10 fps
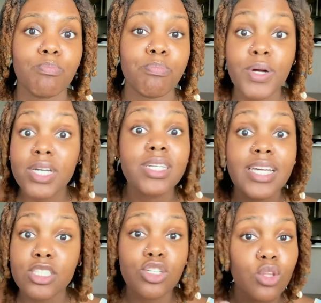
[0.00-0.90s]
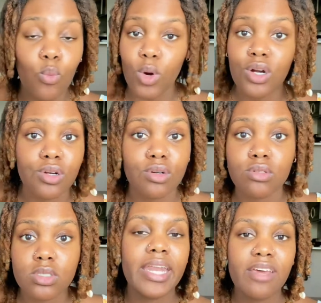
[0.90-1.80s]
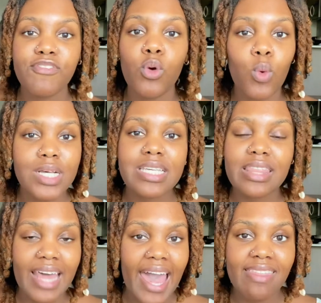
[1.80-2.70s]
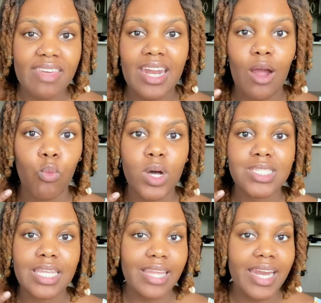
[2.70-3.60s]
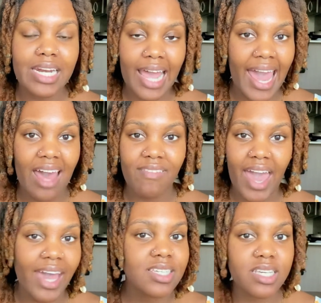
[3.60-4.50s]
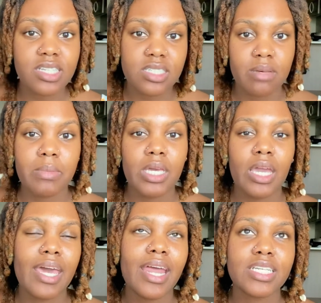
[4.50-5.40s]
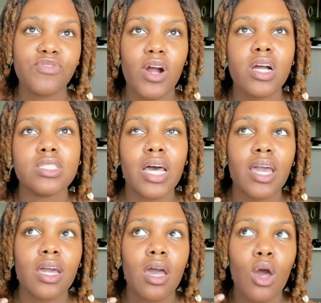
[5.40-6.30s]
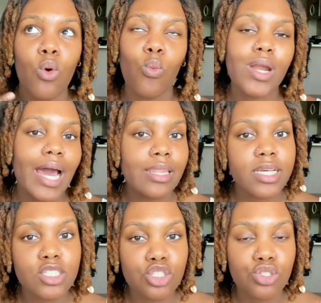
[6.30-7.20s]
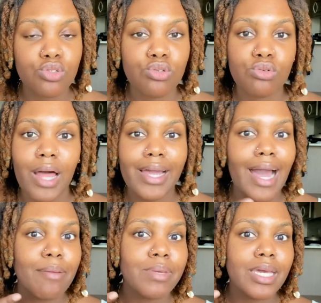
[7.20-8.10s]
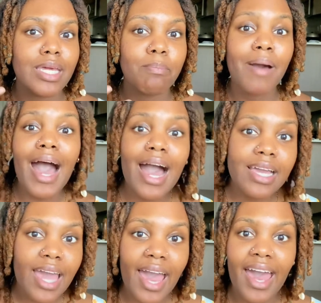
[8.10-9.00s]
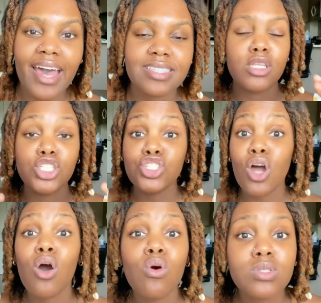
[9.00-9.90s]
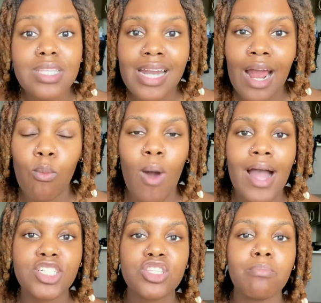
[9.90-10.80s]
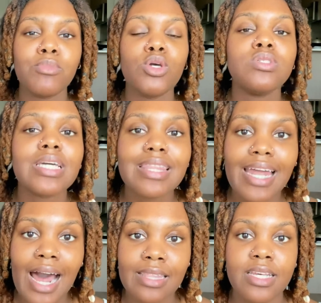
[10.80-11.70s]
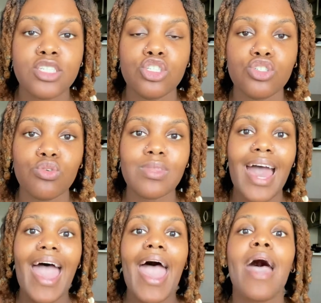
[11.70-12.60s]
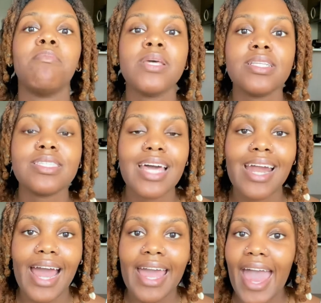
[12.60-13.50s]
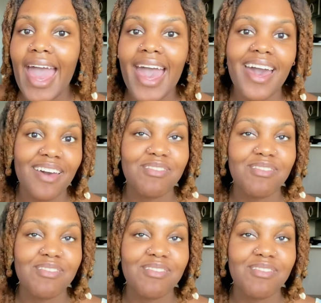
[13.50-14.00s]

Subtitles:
put into the world. And if it wasn't that, then I wasn't letting it have access to me. And as far as like what I listen to, podcasts, the shows that I watch, the music that I listen to, the habits that I have,